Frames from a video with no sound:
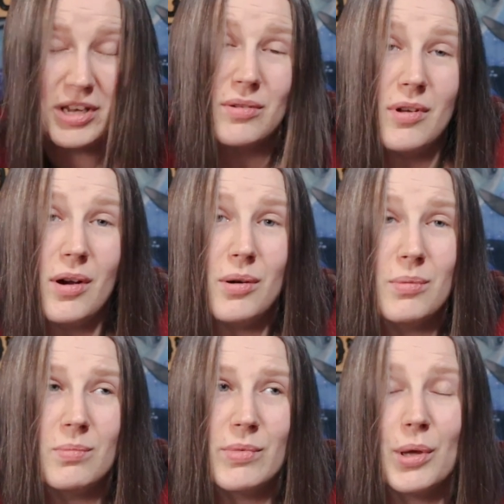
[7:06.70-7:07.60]
way you
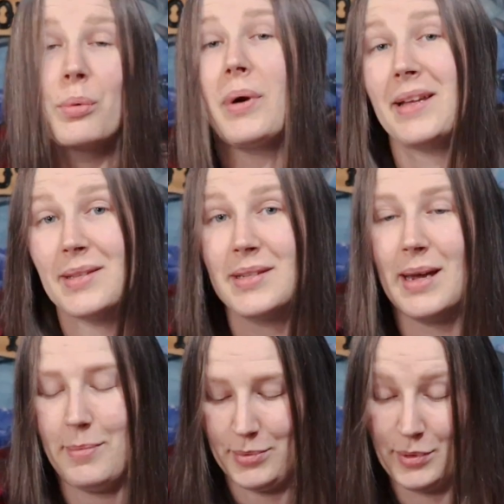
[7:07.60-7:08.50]
know the right
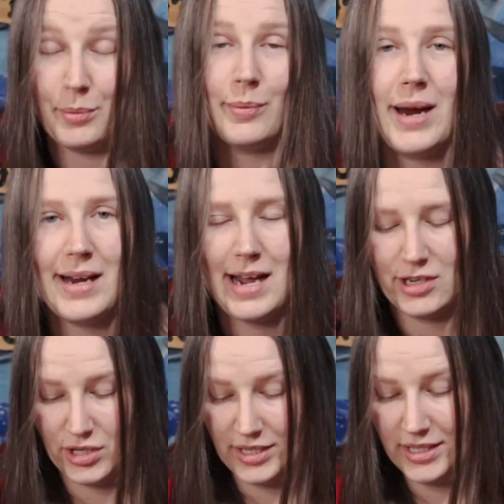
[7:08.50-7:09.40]
step, the right
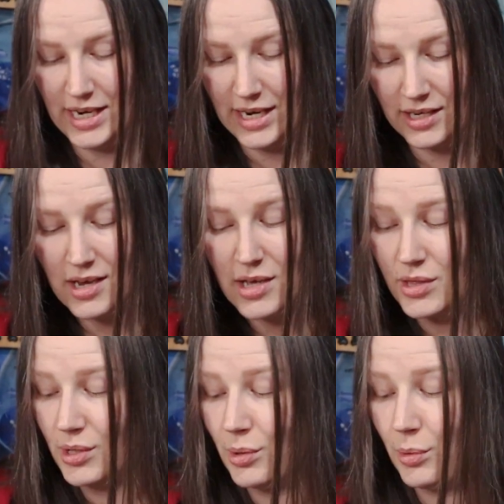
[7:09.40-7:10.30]
action to take,
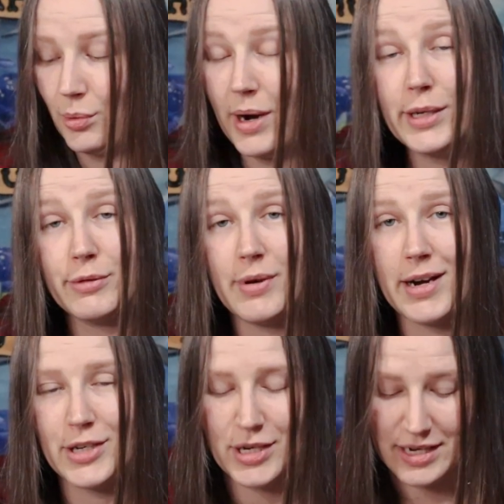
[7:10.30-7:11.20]
the right
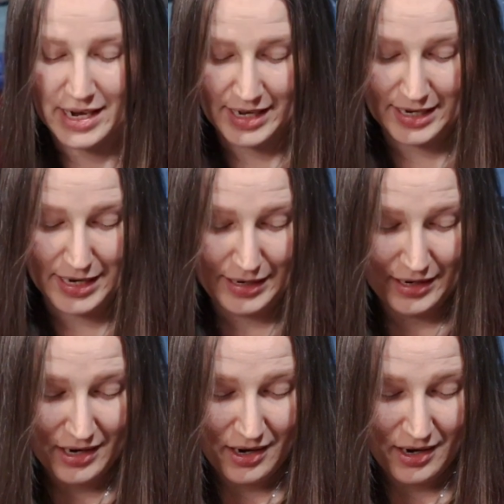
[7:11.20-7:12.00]
direction to head in.